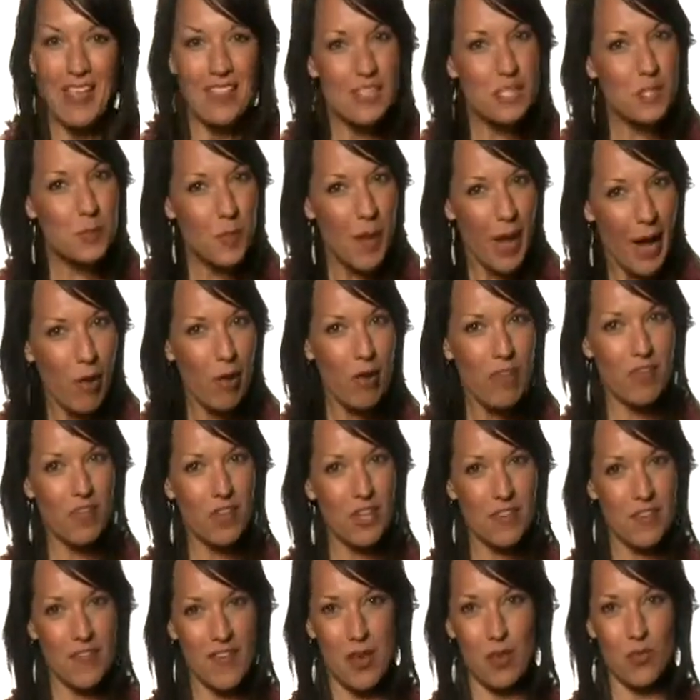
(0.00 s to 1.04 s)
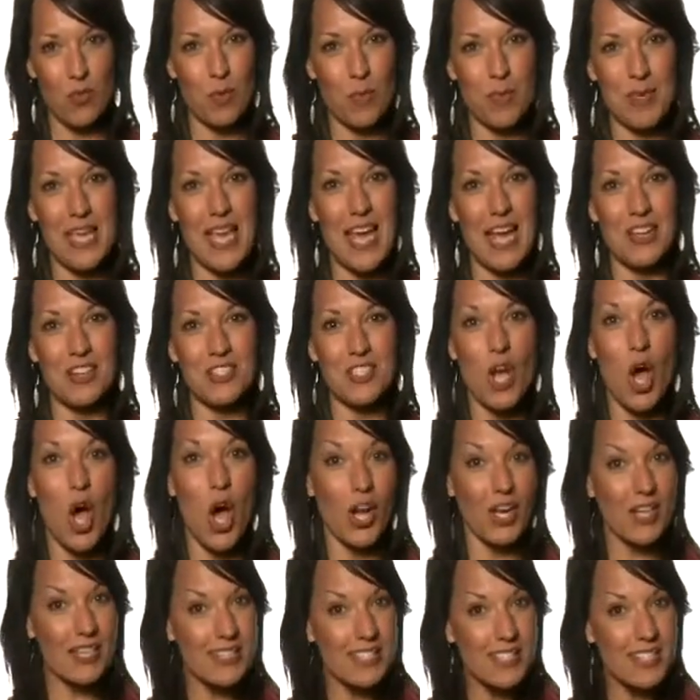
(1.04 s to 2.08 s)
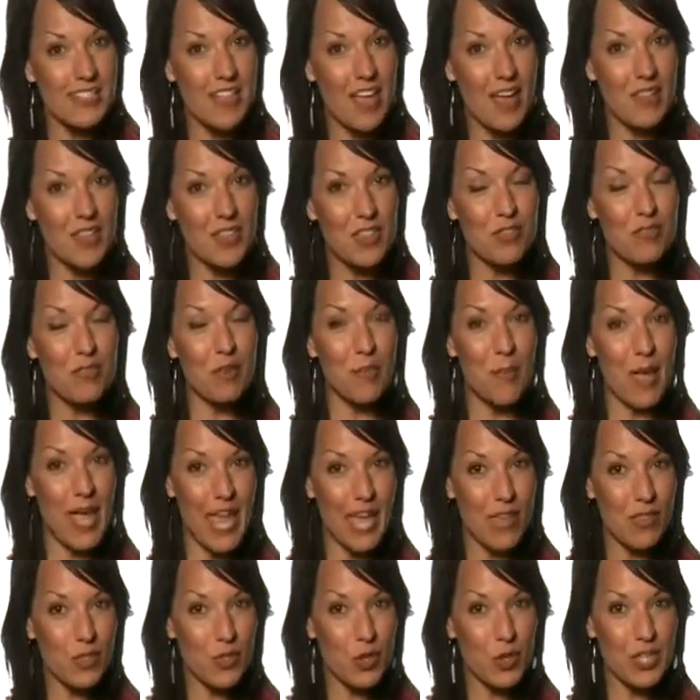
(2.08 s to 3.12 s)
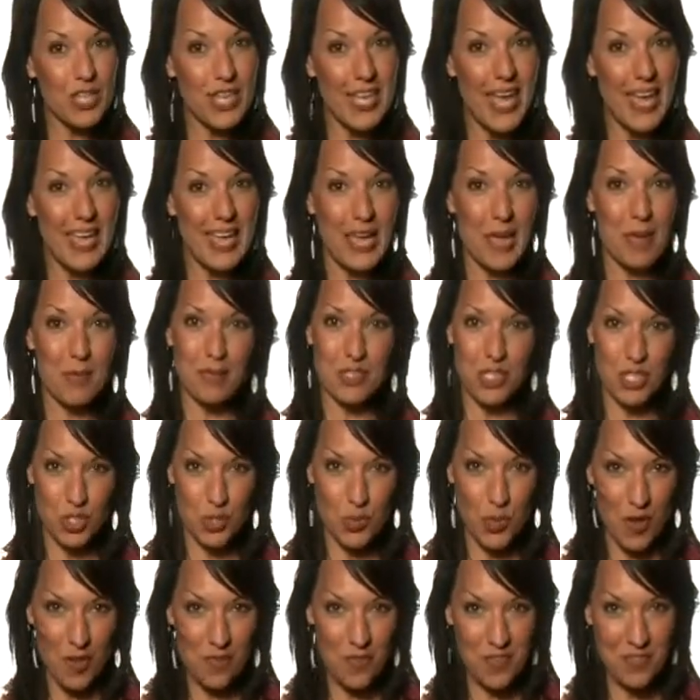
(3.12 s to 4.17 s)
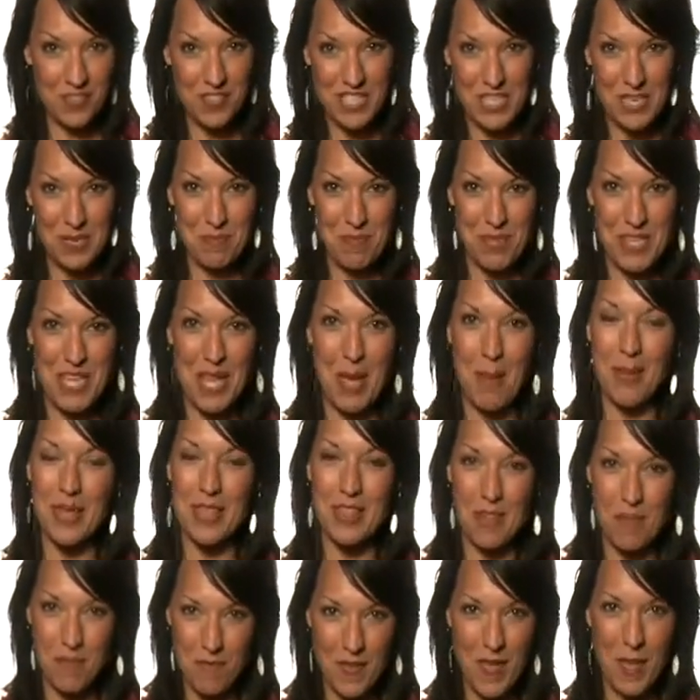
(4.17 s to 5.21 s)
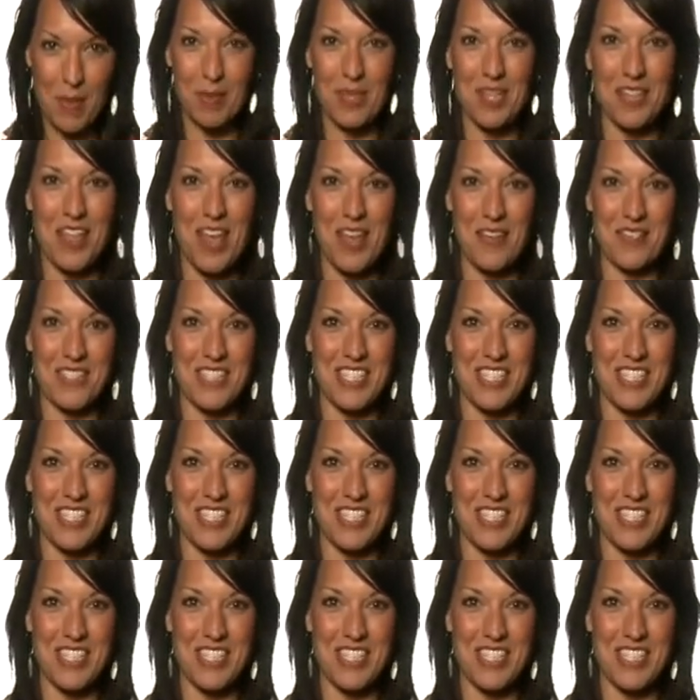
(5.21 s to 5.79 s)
This powerful event will be held August 11th from 8.30 a.m. to 12.15 p.m. in the Family Life